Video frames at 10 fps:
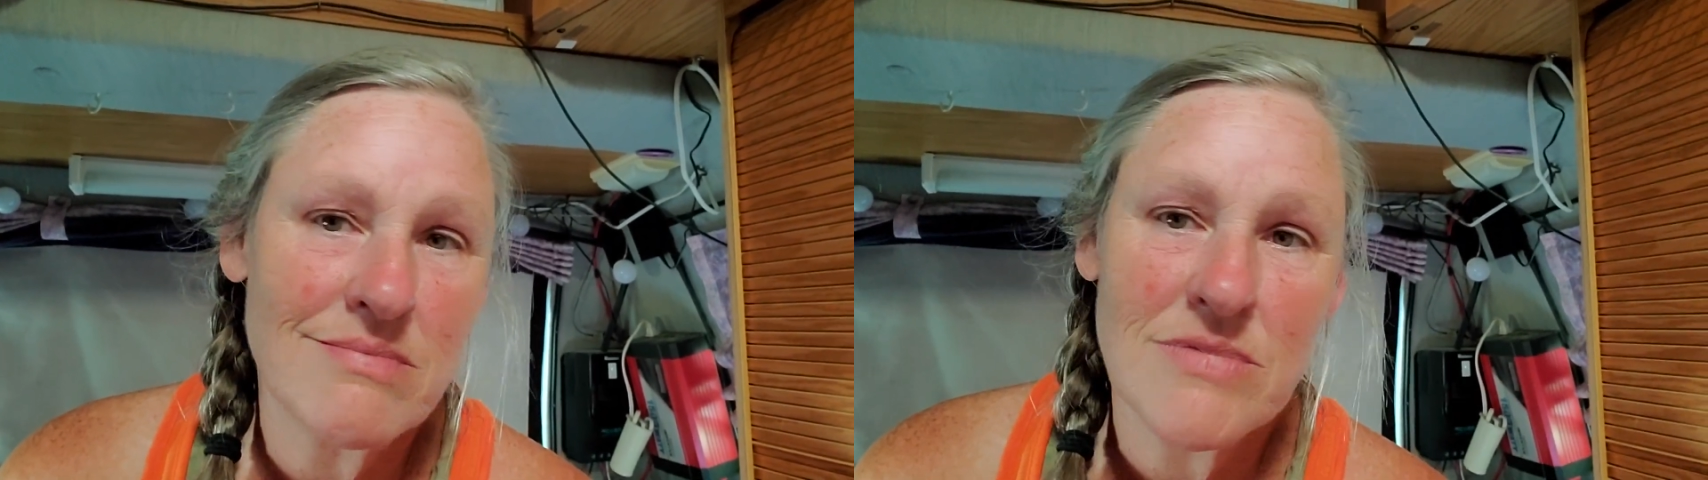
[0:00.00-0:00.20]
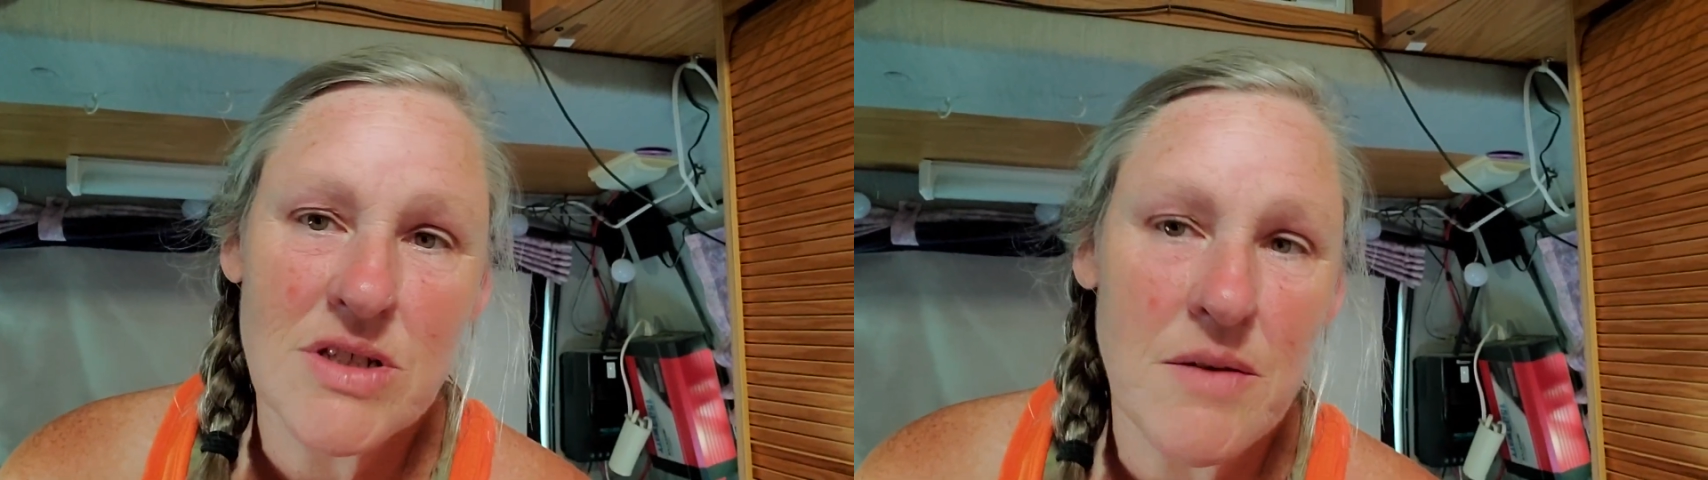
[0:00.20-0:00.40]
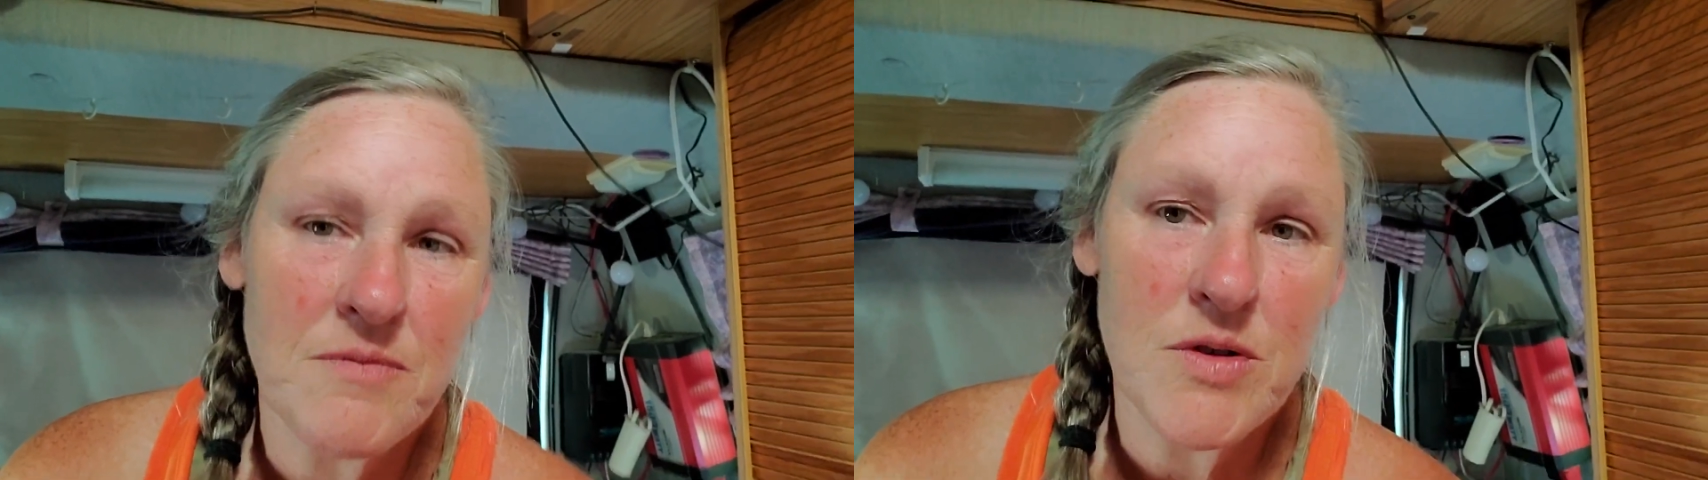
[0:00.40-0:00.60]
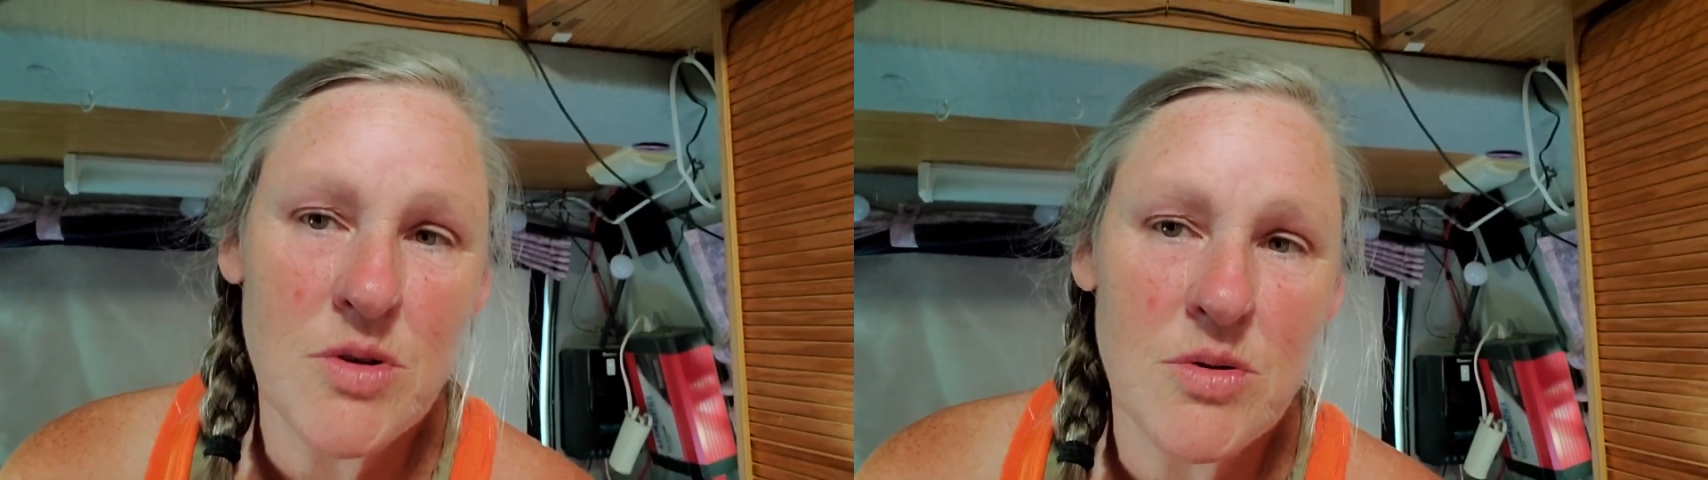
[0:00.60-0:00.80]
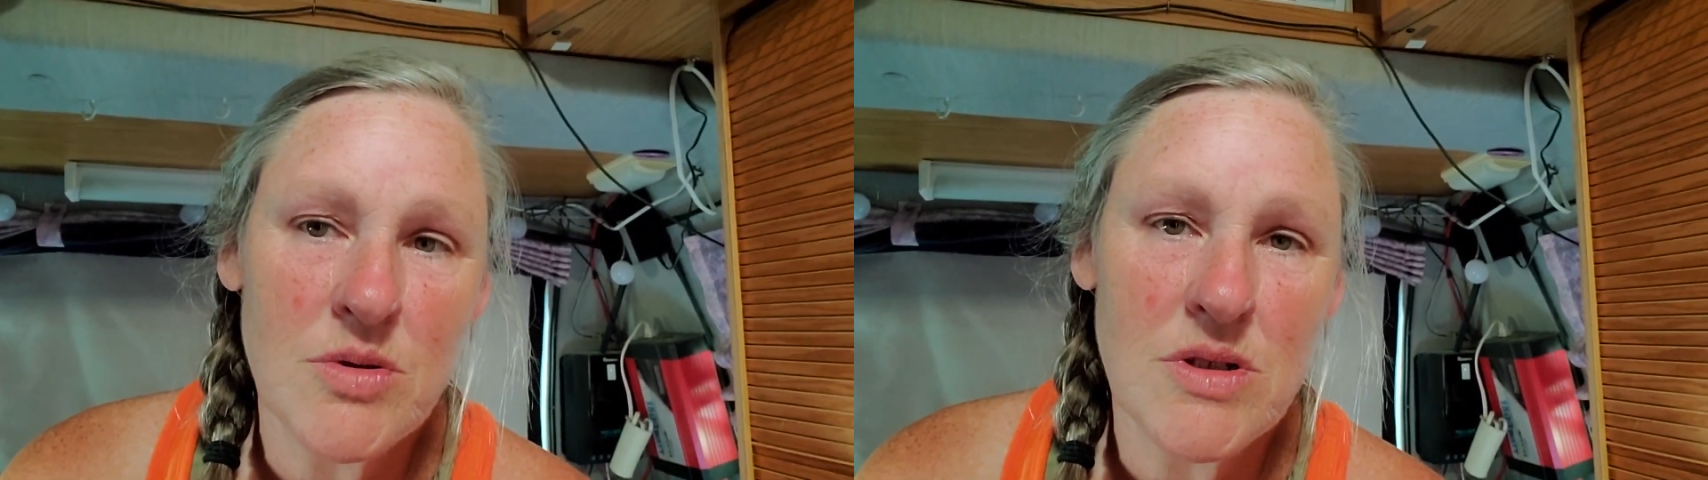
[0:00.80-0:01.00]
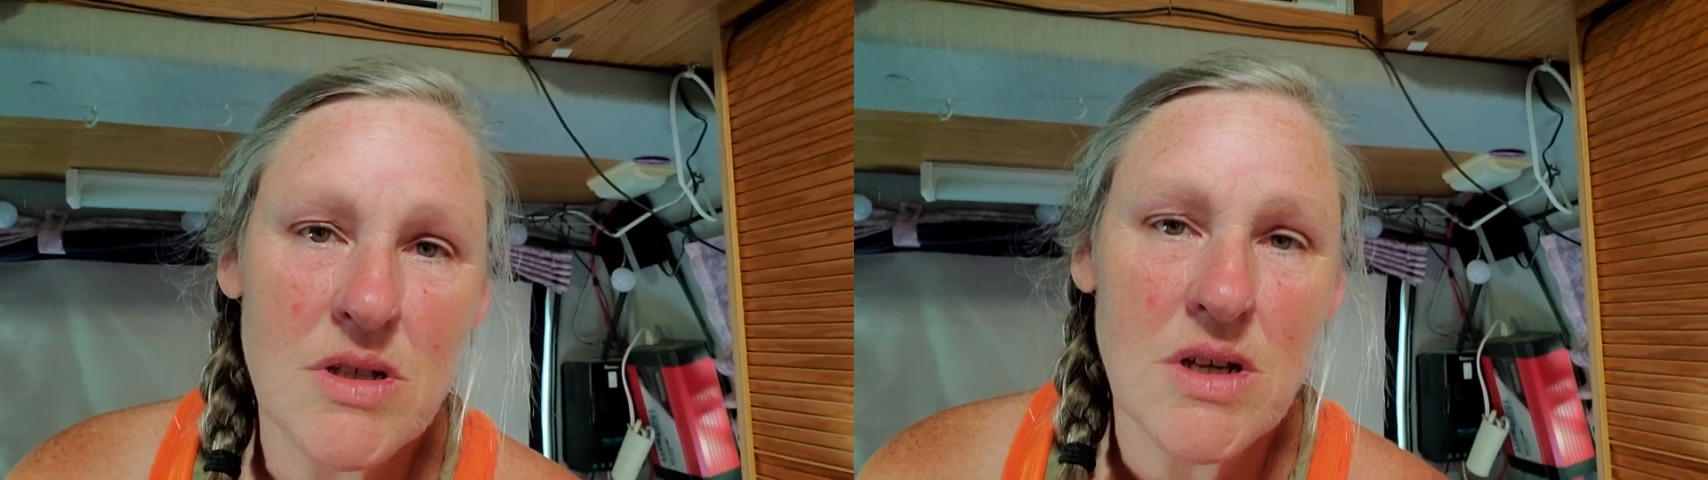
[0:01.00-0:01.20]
some foods,